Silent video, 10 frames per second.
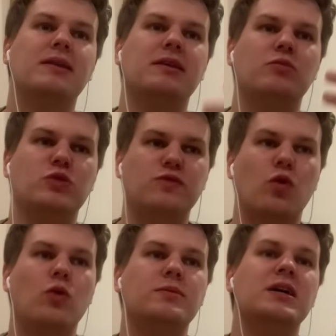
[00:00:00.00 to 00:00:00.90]
that was
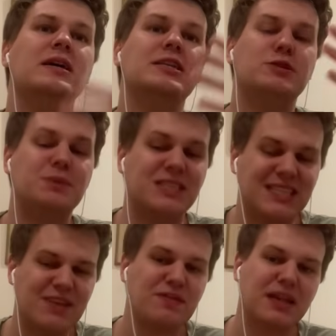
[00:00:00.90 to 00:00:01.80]
formed
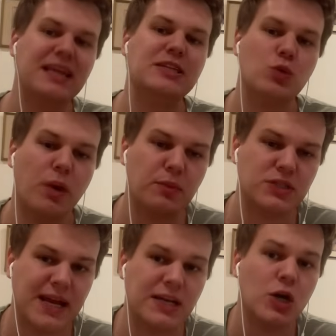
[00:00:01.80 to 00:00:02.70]
specifically to
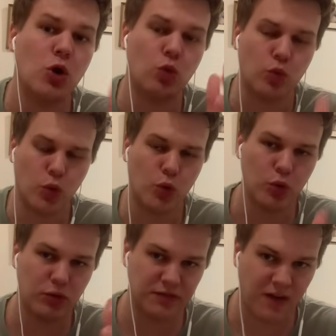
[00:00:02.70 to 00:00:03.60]
represent
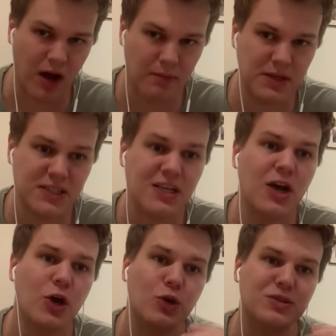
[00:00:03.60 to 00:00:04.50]
rural farmers
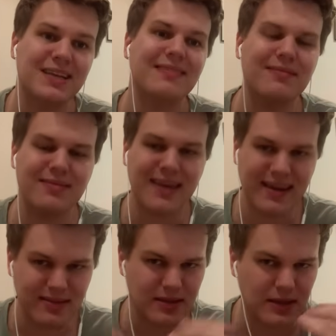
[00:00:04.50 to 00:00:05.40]
who didn't think
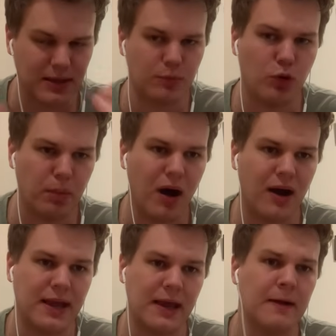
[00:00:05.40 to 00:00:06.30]
that the Liberal
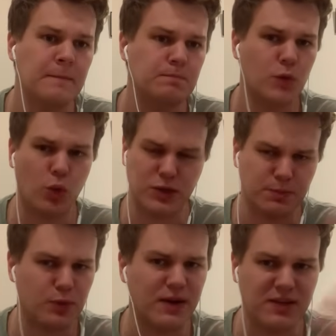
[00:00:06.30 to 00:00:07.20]
Party or its
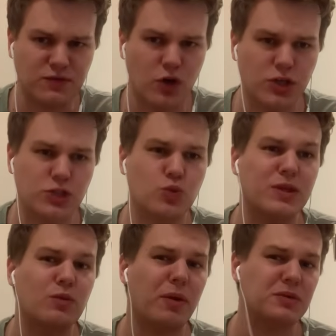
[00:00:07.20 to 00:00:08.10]
previous versions really
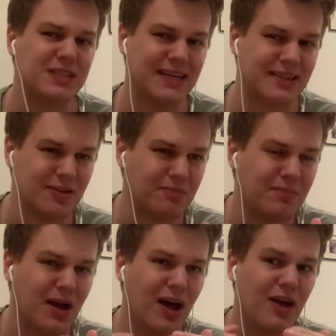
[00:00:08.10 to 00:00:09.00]
represented them
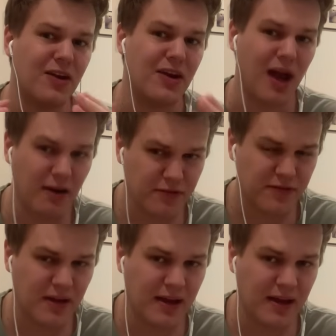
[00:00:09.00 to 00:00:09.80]
enough,